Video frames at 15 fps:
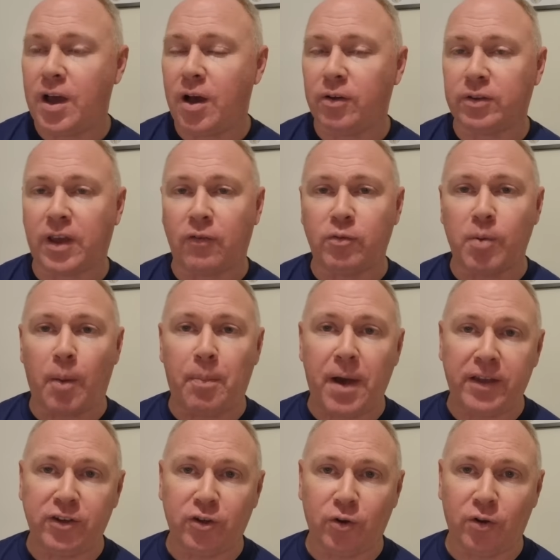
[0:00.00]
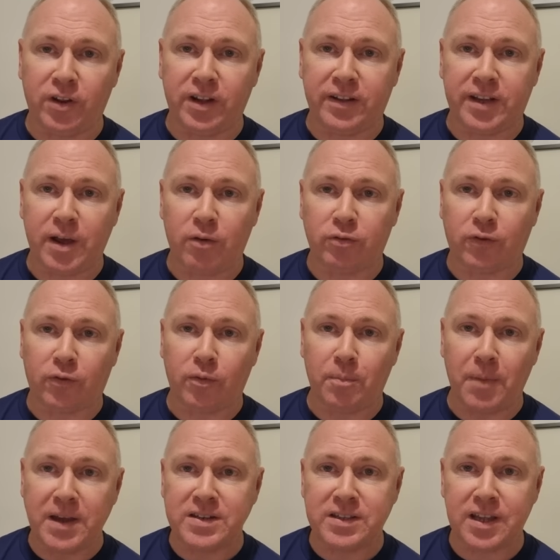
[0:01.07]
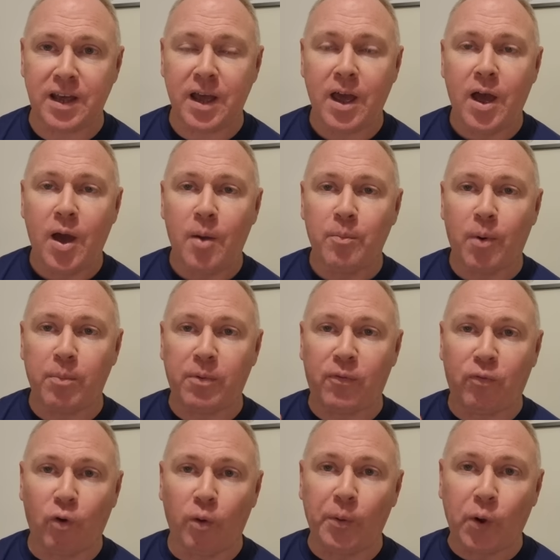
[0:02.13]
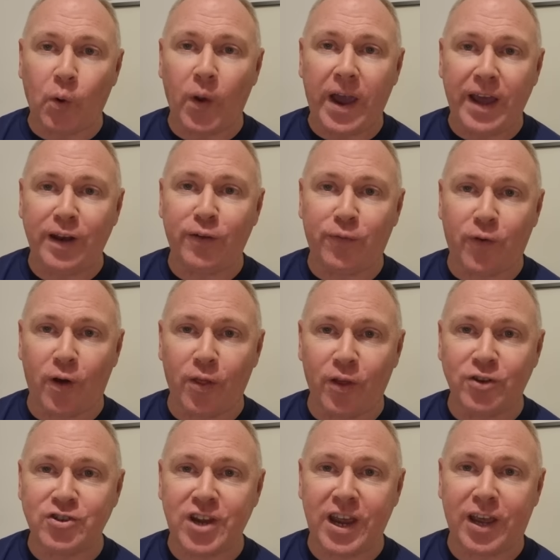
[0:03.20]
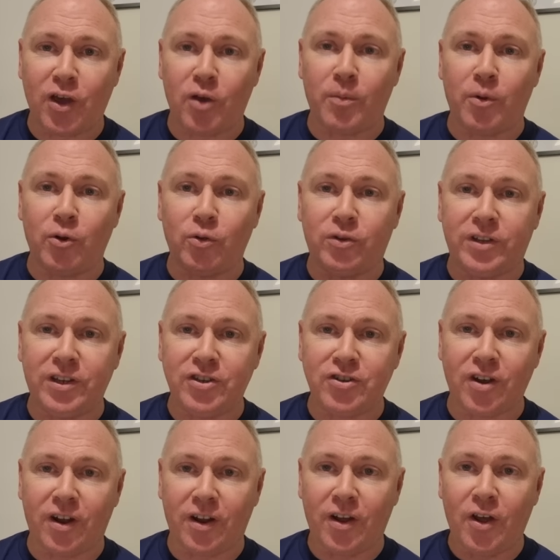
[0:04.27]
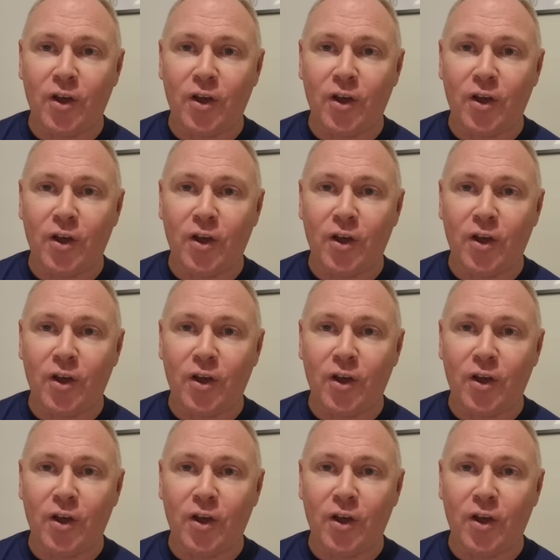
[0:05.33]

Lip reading: I'll give you my opinion on the hotels if you've missed it. But before we go any further, check out my new t-shirt.